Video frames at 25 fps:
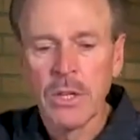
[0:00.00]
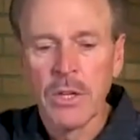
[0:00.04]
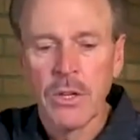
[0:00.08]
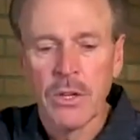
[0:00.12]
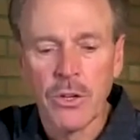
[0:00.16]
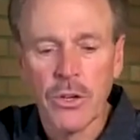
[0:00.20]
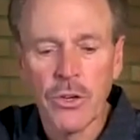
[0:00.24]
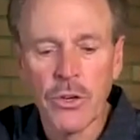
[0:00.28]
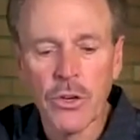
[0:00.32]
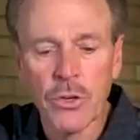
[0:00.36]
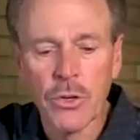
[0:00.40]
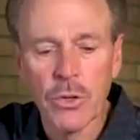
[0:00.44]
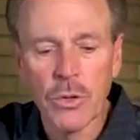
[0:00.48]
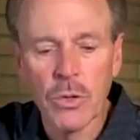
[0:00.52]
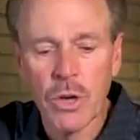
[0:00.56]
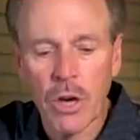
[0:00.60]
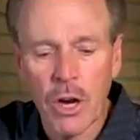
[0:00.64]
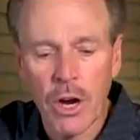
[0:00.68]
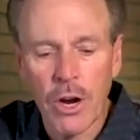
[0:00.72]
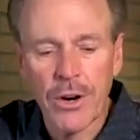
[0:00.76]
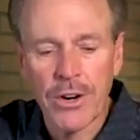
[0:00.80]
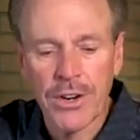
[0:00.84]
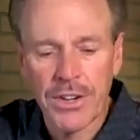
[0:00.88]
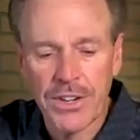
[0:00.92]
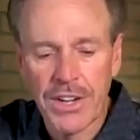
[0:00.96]
You
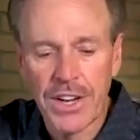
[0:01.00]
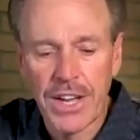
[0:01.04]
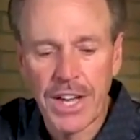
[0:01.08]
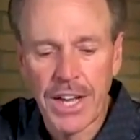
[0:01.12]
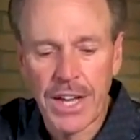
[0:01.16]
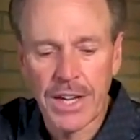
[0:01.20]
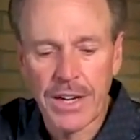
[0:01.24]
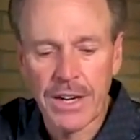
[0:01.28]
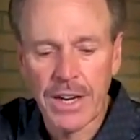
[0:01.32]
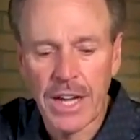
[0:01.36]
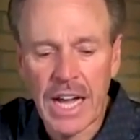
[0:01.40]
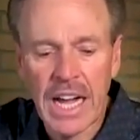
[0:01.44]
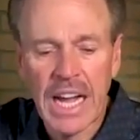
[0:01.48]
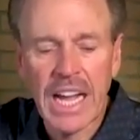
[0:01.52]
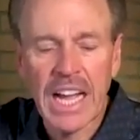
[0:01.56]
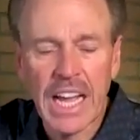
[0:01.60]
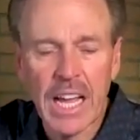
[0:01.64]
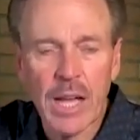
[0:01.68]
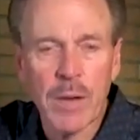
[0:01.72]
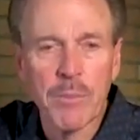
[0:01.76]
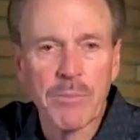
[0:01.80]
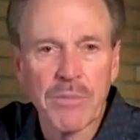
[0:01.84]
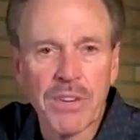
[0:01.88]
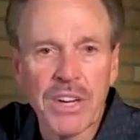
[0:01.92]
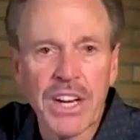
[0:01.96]
are dead. I
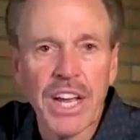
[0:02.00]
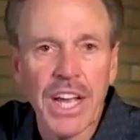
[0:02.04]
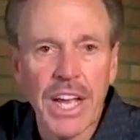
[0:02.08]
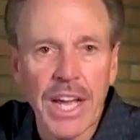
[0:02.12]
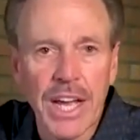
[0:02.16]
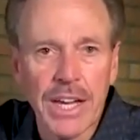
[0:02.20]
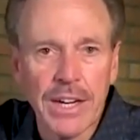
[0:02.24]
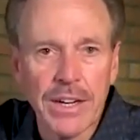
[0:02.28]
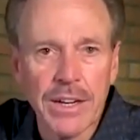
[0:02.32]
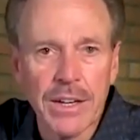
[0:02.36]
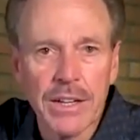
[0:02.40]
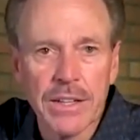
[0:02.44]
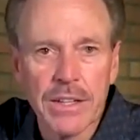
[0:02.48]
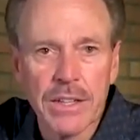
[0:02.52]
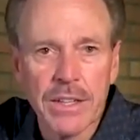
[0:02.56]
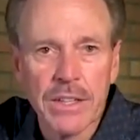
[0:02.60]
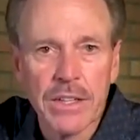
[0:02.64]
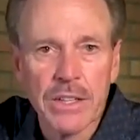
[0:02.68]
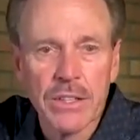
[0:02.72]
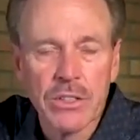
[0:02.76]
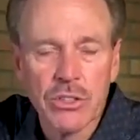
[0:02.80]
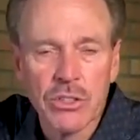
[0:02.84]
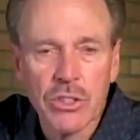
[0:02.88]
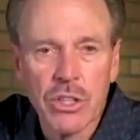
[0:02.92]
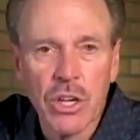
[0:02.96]
am dead.
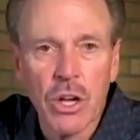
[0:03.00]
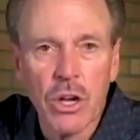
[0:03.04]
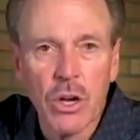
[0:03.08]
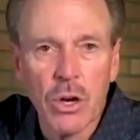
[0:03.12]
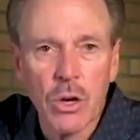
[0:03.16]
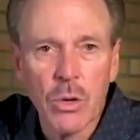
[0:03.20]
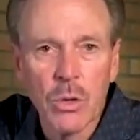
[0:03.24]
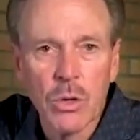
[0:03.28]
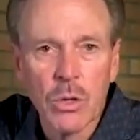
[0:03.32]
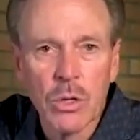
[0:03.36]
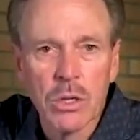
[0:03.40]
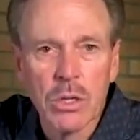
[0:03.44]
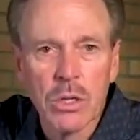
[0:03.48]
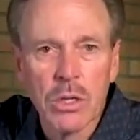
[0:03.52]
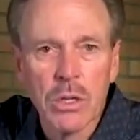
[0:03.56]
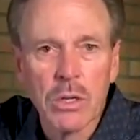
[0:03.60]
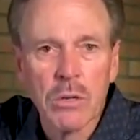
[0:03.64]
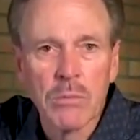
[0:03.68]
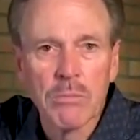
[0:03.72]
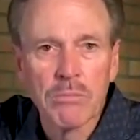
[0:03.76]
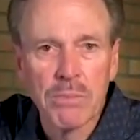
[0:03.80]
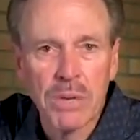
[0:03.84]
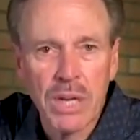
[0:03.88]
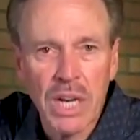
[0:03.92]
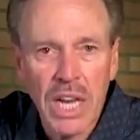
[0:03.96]
So
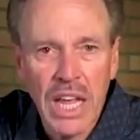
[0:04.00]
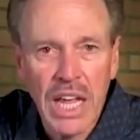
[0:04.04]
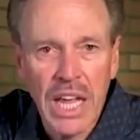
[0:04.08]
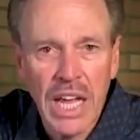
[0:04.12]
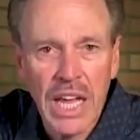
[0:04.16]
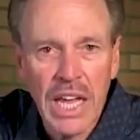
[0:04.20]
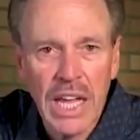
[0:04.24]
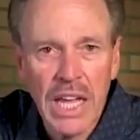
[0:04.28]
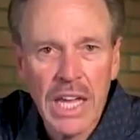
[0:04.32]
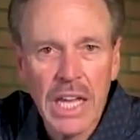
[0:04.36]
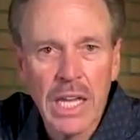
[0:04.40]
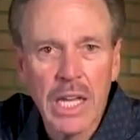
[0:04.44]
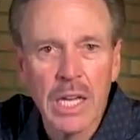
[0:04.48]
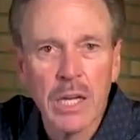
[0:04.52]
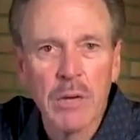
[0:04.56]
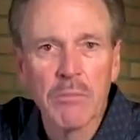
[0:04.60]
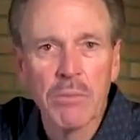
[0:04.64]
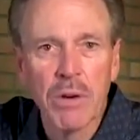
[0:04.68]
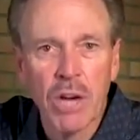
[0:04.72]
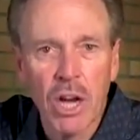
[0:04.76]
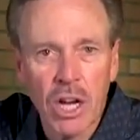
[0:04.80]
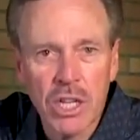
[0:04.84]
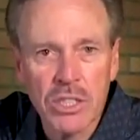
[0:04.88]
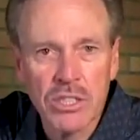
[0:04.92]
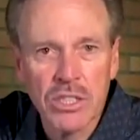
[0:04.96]
play
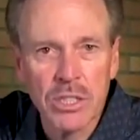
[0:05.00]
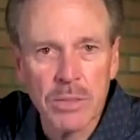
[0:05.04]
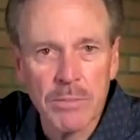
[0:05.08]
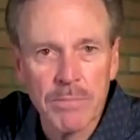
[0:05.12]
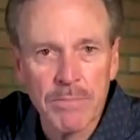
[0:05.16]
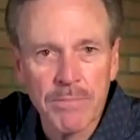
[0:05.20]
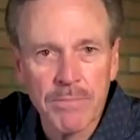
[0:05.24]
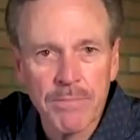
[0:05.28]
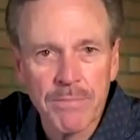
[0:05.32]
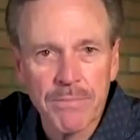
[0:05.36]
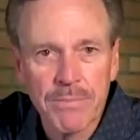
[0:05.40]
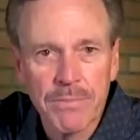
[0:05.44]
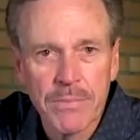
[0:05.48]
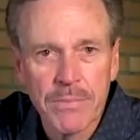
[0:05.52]
possum.